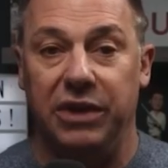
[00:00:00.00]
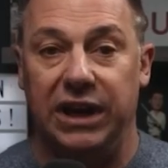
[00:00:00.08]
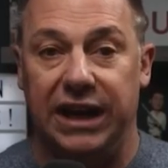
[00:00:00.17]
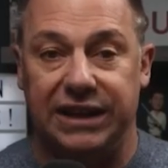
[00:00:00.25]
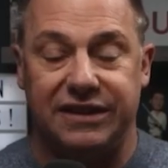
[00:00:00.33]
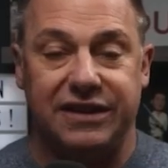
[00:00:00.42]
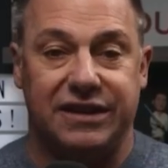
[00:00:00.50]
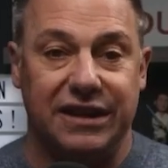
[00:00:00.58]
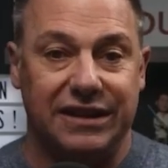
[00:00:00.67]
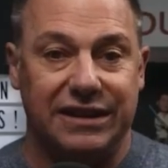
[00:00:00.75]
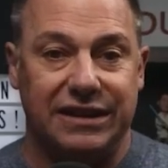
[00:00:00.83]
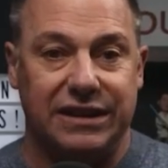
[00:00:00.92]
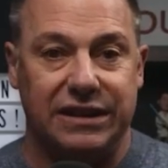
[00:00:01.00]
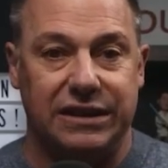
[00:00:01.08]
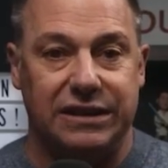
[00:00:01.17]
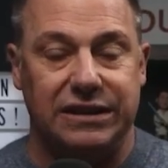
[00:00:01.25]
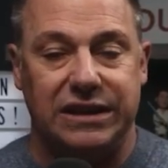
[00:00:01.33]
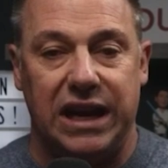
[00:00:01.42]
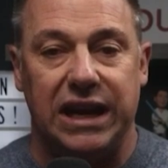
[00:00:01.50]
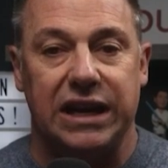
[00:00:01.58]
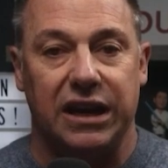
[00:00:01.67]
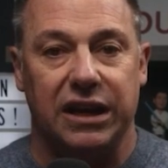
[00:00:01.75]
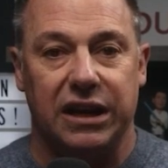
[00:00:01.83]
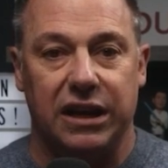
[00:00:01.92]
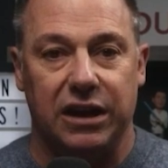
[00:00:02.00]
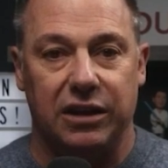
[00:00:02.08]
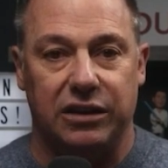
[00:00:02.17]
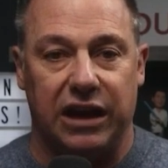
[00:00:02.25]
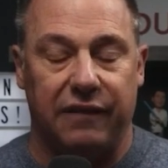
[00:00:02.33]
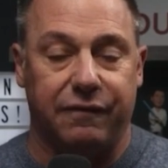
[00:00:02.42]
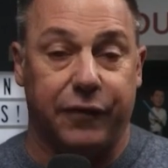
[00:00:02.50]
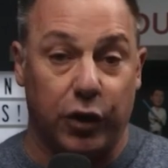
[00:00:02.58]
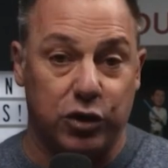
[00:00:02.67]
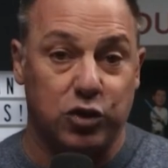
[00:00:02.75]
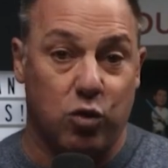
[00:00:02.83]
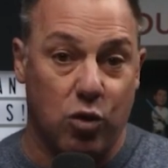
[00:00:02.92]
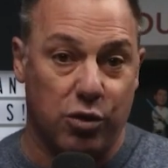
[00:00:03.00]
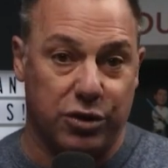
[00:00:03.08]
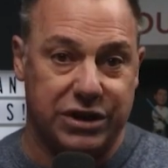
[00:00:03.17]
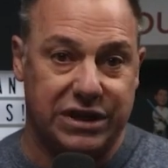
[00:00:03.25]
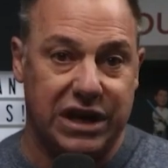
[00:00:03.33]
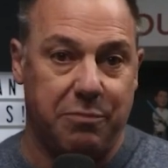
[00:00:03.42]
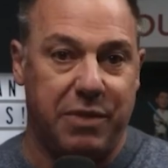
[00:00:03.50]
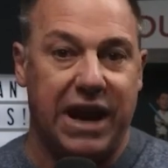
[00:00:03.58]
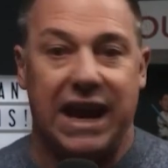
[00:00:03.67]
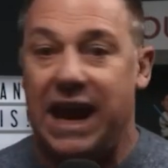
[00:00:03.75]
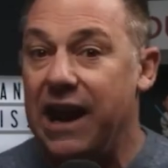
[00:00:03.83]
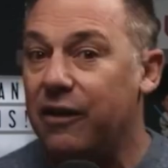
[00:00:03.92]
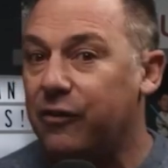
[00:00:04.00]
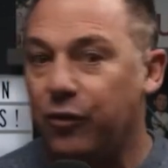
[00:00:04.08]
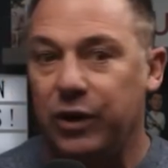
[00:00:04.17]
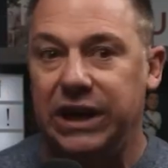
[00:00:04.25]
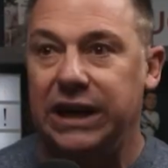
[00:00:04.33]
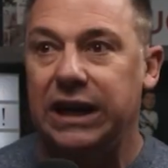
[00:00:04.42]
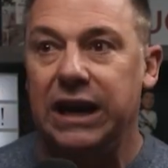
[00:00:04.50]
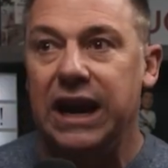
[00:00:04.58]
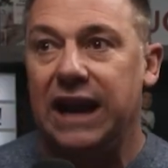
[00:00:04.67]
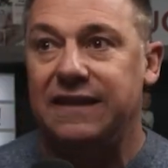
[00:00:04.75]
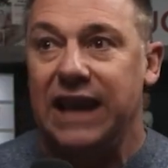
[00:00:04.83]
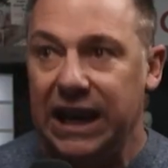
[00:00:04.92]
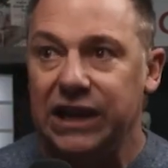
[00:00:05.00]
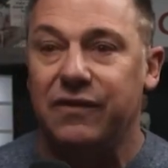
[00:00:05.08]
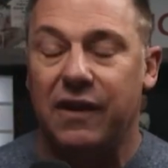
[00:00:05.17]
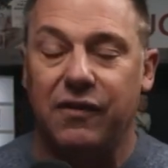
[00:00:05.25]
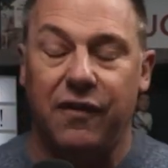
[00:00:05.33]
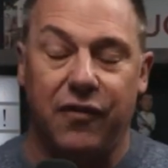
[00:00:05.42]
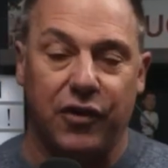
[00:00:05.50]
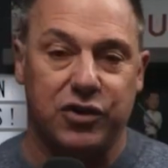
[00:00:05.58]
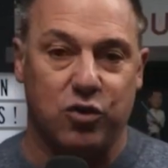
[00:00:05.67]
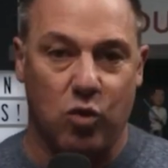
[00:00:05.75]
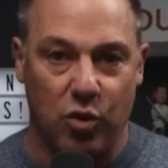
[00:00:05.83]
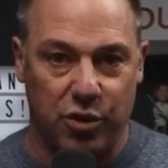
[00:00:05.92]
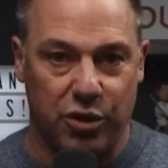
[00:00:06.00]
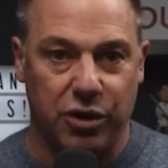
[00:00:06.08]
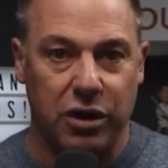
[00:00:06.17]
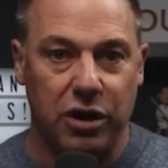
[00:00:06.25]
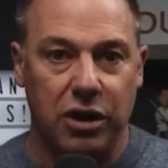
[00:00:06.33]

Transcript: it's to take a that first quarter step back at the end of every first quarter,